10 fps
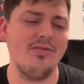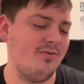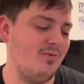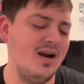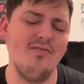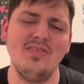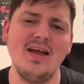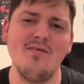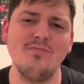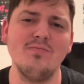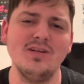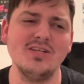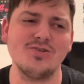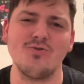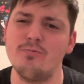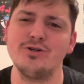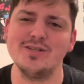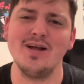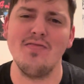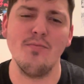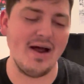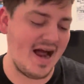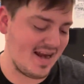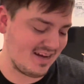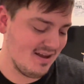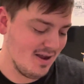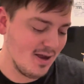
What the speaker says: Whenever they have descriptions on the back.